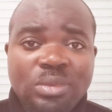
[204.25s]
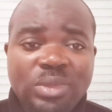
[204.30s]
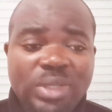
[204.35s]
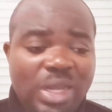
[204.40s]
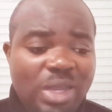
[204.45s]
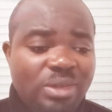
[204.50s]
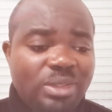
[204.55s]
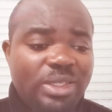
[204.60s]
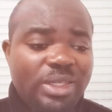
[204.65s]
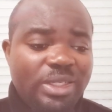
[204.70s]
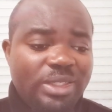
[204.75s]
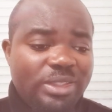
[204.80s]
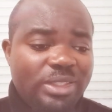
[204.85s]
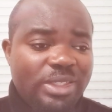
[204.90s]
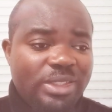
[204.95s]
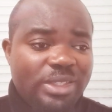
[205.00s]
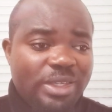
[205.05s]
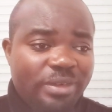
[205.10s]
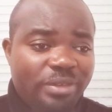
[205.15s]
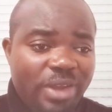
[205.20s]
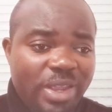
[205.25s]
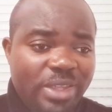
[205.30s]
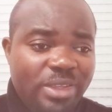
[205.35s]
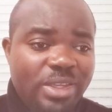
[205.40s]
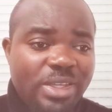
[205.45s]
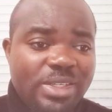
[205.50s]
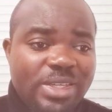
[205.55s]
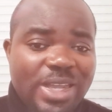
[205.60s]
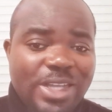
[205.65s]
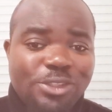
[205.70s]
Now, the
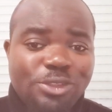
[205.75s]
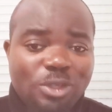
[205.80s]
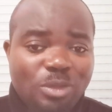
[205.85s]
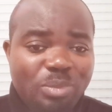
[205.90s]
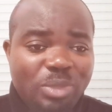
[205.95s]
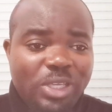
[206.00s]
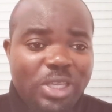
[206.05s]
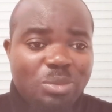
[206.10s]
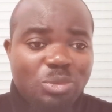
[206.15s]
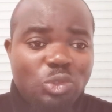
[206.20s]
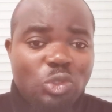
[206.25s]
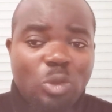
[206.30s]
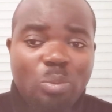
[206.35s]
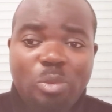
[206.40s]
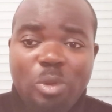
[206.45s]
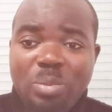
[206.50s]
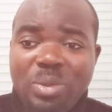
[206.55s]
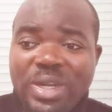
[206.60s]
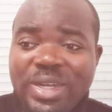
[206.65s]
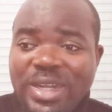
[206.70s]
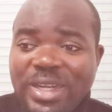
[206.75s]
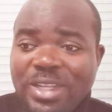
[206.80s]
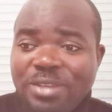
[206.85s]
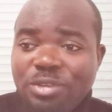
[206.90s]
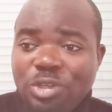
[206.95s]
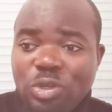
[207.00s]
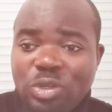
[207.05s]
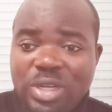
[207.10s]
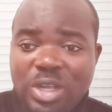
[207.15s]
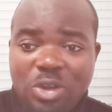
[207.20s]
reggae dancehall became so popular that
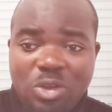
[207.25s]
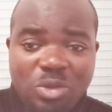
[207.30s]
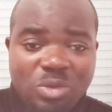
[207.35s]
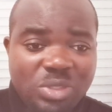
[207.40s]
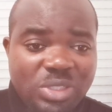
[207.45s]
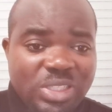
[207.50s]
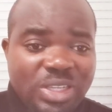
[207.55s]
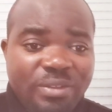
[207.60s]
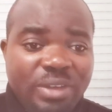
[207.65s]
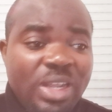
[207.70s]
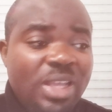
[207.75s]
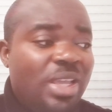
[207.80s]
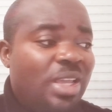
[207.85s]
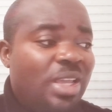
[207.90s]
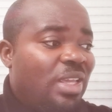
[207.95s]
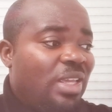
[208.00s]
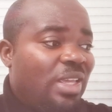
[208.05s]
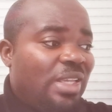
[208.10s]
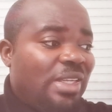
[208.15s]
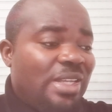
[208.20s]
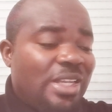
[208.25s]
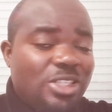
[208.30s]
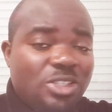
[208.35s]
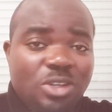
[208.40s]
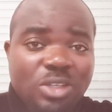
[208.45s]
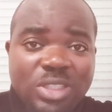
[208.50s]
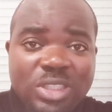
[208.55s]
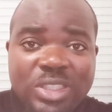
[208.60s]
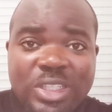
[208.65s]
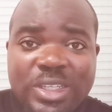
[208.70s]
even other countries, it has
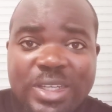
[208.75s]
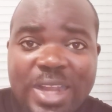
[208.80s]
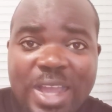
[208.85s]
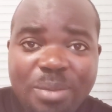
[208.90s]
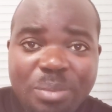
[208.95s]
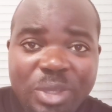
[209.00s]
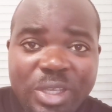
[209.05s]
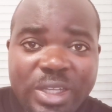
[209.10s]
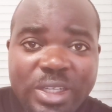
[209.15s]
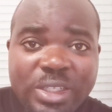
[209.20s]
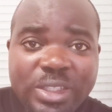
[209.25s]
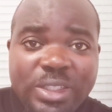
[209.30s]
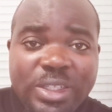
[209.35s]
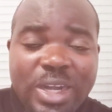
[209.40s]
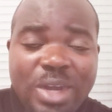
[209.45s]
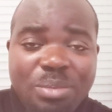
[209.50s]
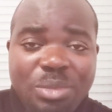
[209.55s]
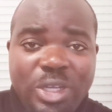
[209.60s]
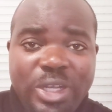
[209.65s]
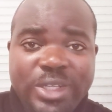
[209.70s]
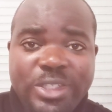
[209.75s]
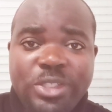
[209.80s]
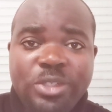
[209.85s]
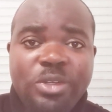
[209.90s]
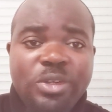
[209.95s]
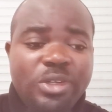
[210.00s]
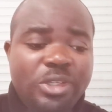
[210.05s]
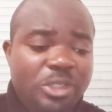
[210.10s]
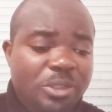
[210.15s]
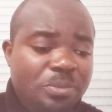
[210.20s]
gotten a Grammy
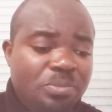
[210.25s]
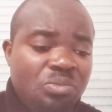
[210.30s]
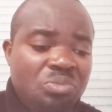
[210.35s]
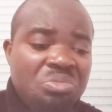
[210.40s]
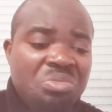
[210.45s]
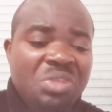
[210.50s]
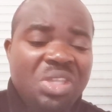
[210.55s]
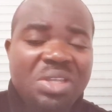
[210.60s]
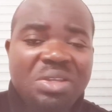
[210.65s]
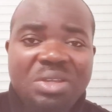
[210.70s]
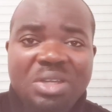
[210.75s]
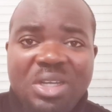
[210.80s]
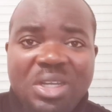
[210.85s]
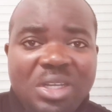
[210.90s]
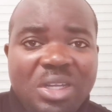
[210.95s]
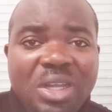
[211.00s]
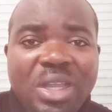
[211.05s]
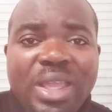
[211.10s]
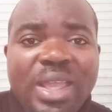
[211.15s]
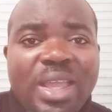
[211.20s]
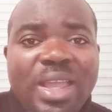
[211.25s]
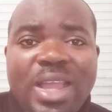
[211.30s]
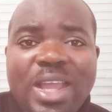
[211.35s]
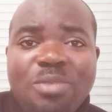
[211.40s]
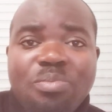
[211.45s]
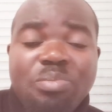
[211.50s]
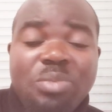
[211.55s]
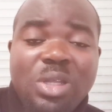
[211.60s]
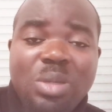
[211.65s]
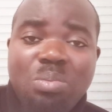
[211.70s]
category
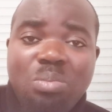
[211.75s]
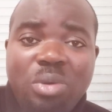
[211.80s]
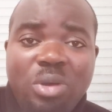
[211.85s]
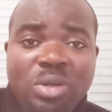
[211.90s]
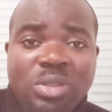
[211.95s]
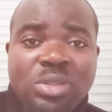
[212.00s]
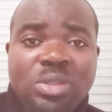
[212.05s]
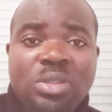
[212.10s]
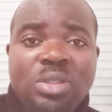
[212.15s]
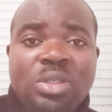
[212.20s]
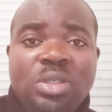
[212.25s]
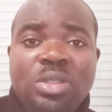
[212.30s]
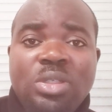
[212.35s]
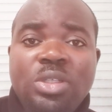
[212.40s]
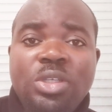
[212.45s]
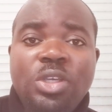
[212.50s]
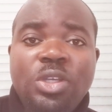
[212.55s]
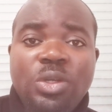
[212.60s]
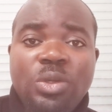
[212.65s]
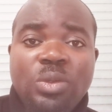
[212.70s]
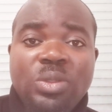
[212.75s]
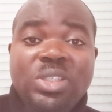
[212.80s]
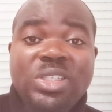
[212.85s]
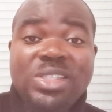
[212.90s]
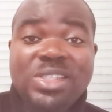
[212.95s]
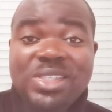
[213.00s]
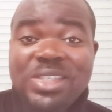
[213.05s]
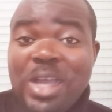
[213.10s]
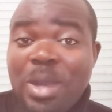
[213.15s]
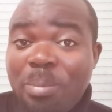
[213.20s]
and Billboard. You know,
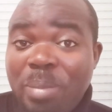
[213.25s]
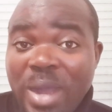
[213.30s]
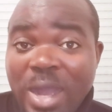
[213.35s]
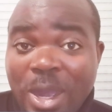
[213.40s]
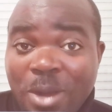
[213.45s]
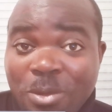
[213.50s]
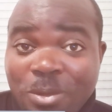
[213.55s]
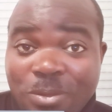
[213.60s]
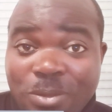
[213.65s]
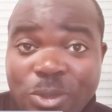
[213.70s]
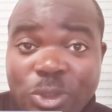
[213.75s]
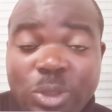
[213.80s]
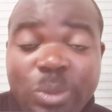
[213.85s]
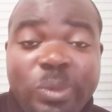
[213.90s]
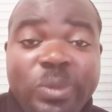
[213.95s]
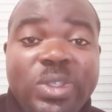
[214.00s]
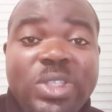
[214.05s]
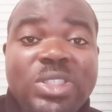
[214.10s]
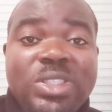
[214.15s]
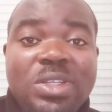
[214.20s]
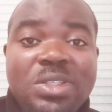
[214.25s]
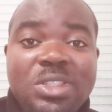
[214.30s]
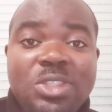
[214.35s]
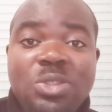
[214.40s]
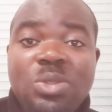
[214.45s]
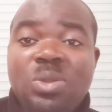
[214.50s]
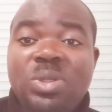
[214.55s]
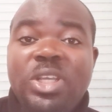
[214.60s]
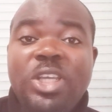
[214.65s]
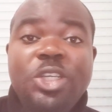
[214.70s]
this is how powerful some of these sounds
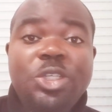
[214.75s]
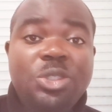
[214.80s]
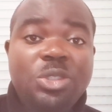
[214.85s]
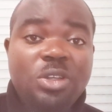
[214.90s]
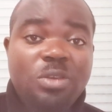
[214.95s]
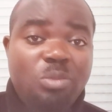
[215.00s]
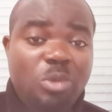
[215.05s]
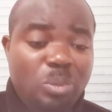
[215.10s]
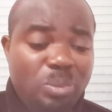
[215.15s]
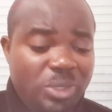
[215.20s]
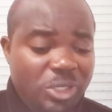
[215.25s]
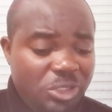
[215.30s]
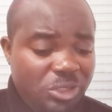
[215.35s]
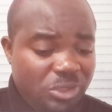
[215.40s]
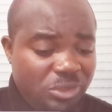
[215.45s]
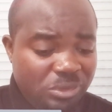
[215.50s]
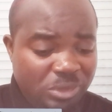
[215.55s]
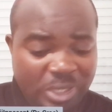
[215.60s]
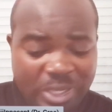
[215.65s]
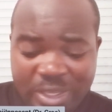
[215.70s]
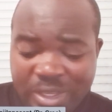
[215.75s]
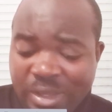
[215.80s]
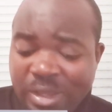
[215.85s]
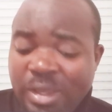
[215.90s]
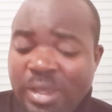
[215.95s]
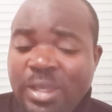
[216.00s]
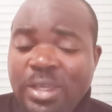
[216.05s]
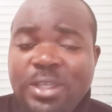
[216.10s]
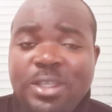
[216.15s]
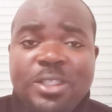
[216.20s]
is. So the issue of population
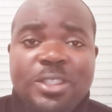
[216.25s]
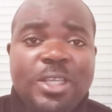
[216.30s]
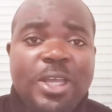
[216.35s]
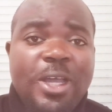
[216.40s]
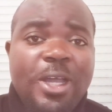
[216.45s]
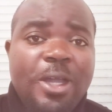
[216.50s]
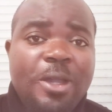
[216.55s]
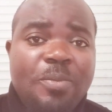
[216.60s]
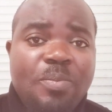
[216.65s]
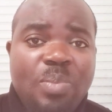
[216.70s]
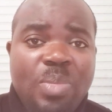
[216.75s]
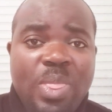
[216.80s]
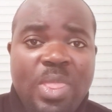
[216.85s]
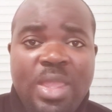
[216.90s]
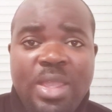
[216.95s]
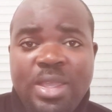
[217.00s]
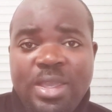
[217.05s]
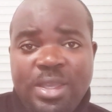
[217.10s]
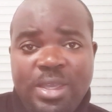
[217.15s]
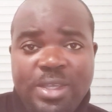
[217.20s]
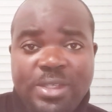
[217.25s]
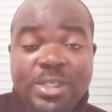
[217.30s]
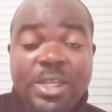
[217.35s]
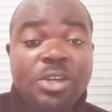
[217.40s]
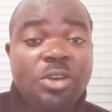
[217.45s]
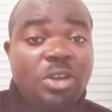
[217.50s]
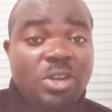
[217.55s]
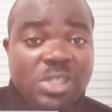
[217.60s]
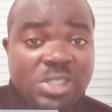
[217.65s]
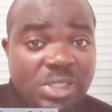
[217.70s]
is a
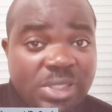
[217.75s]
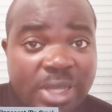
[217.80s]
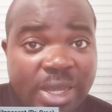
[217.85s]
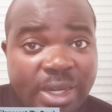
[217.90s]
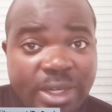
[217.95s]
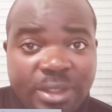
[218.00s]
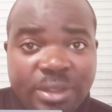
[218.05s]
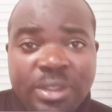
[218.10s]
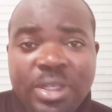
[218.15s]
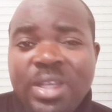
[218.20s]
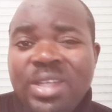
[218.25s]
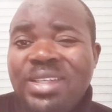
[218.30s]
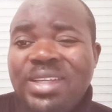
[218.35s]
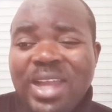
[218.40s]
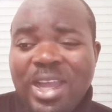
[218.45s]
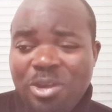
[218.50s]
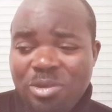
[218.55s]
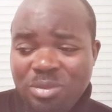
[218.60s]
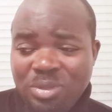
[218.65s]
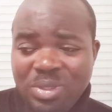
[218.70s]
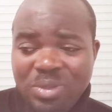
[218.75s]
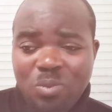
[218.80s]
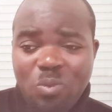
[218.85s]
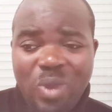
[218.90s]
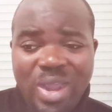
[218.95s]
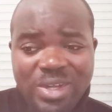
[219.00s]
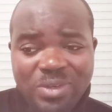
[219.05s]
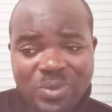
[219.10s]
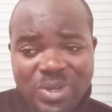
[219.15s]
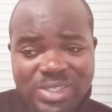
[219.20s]
non-starter. Now,
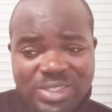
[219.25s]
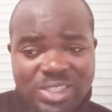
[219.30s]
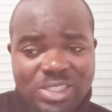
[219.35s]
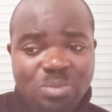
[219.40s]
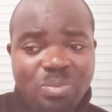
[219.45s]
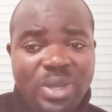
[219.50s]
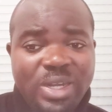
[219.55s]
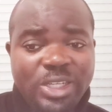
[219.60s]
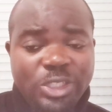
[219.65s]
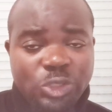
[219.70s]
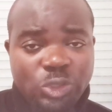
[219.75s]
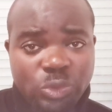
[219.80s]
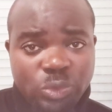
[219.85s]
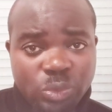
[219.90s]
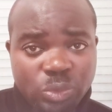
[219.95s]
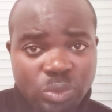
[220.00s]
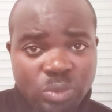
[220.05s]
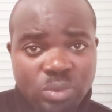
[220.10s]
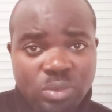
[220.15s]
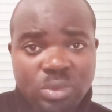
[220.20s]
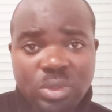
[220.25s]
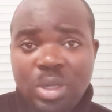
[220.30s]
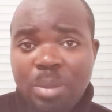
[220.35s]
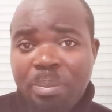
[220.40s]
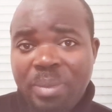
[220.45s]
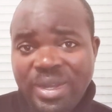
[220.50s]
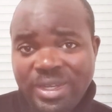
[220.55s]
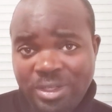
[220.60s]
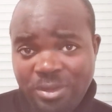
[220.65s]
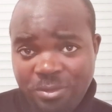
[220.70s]
why do I say it's partly true
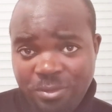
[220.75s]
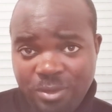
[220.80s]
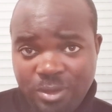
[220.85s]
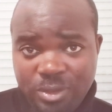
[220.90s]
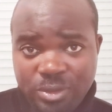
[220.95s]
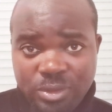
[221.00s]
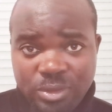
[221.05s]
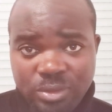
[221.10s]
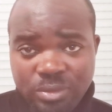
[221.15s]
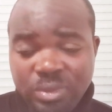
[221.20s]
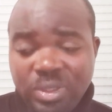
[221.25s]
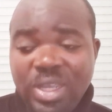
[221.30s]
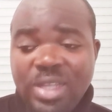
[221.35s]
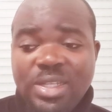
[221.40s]
and partly false?